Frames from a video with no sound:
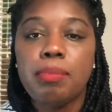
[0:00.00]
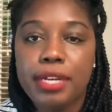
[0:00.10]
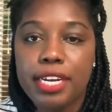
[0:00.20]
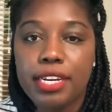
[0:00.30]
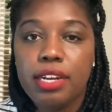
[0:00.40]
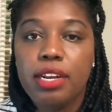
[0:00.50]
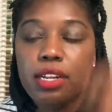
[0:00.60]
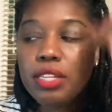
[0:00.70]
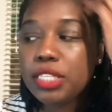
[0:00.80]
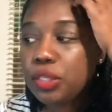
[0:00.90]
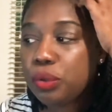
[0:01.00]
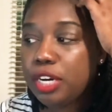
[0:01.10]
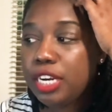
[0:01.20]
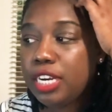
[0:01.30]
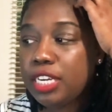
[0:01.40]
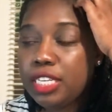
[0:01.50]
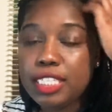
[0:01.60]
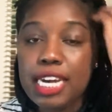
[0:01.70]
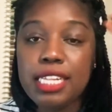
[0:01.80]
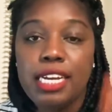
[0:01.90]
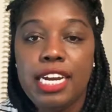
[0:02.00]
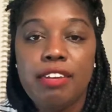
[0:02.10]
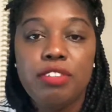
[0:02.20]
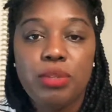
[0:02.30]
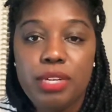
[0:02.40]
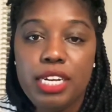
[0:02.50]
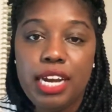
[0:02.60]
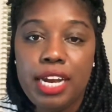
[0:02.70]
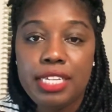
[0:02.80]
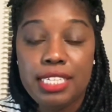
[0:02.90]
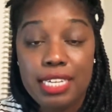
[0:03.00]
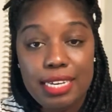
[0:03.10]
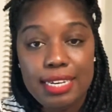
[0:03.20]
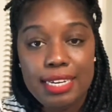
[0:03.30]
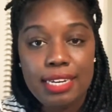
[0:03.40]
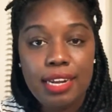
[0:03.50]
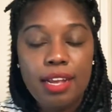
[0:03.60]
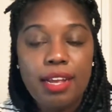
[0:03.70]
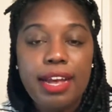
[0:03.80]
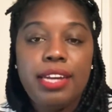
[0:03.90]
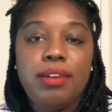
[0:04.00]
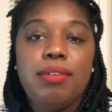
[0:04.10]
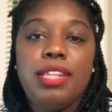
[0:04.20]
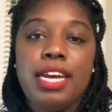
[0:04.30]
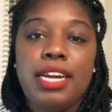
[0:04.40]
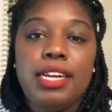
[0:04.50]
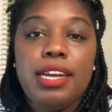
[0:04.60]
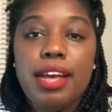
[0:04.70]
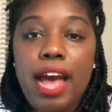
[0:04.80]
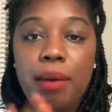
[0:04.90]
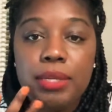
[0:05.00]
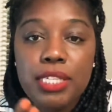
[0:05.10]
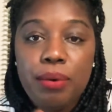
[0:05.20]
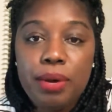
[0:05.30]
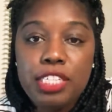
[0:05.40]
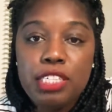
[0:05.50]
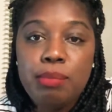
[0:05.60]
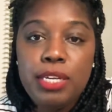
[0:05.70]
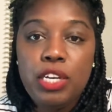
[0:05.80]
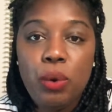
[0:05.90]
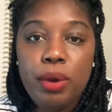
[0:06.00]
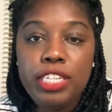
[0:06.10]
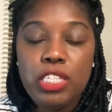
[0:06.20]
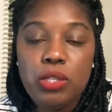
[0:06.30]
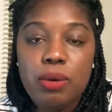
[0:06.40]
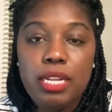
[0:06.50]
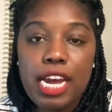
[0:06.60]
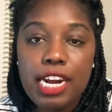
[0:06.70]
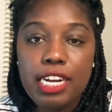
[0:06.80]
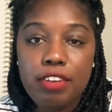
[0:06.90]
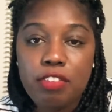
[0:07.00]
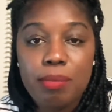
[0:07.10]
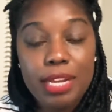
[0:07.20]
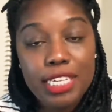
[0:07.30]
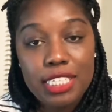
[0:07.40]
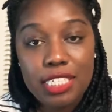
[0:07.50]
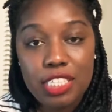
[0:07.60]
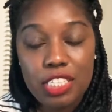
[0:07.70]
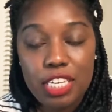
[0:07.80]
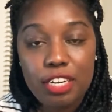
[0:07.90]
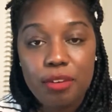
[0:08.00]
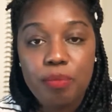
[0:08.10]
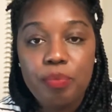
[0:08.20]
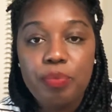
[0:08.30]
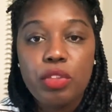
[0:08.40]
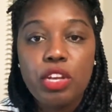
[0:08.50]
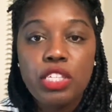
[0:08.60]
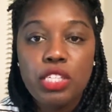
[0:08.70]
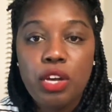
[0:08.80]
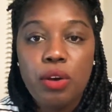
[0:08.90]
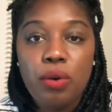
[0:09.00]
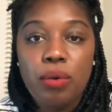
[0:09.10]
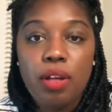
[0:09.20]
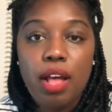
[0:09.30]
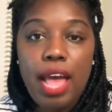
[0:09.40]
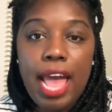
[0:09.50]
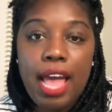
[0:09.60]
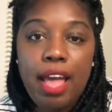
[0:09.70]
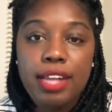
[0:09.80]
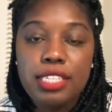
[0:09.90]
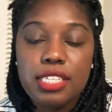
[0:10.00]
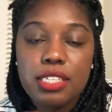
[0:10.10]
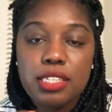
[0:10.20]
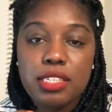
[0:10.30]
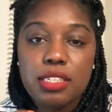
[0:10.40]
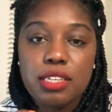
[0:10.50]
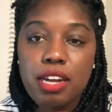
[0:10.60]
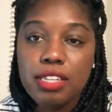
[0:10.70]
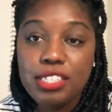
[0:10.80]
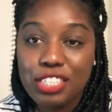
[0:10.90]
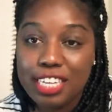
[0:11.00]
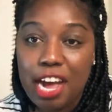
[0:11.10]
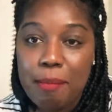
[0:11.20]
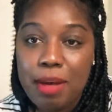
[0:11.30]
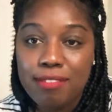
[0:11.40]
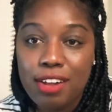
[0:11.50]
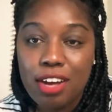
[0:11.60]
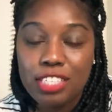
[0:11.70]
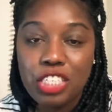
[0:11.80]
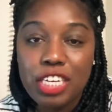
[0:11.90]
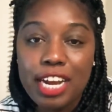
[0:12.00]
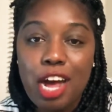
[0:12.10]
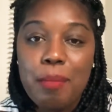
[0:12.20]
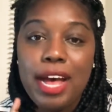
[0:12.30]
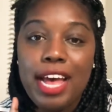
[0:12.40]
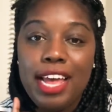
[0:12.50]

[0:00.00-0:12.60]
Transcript: But the story is, at the end of 2018, I knew that I was going to be going to a lot of different places this year. So and also check out my vlogs. Check out my